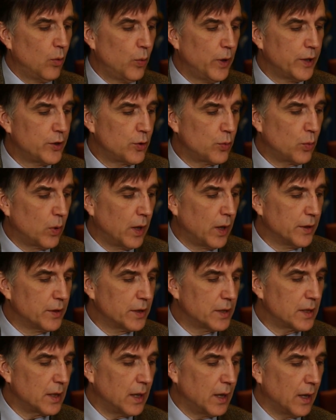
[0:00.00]
which
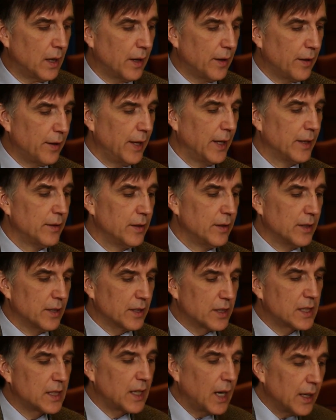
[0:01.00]
was then
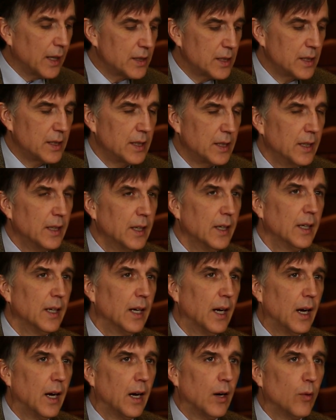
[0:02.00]
discussed
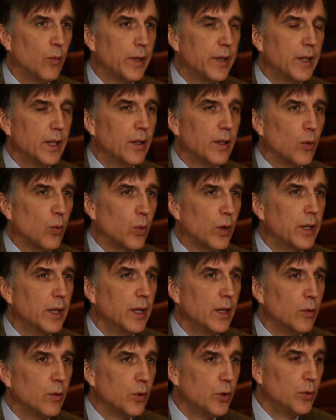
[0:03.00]
within the
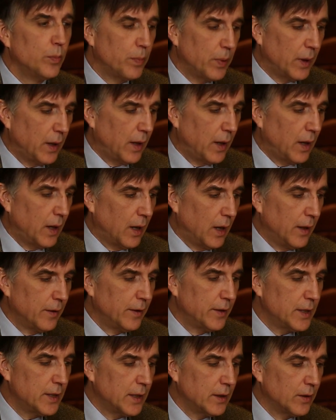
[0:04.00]
Working Group
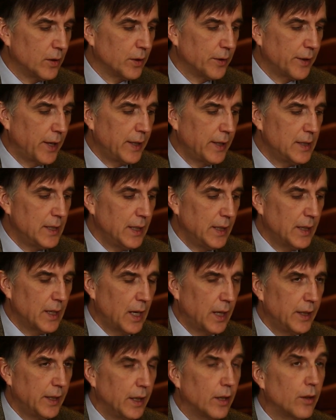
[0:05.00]
until
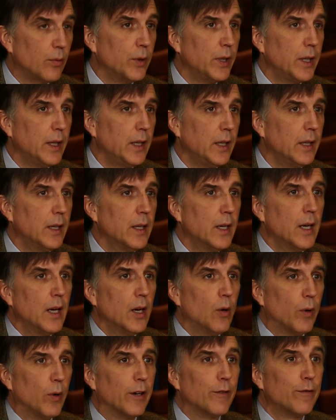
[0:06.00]
1993,
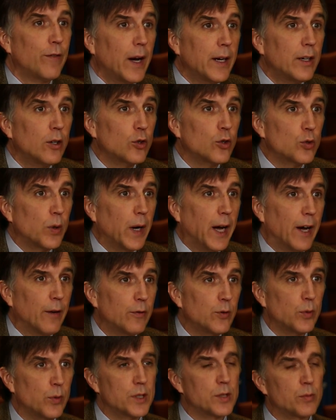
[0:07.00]
when a final
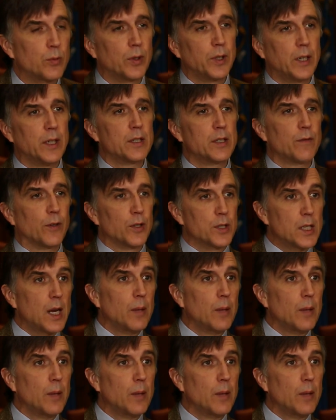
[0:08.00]
draft was released for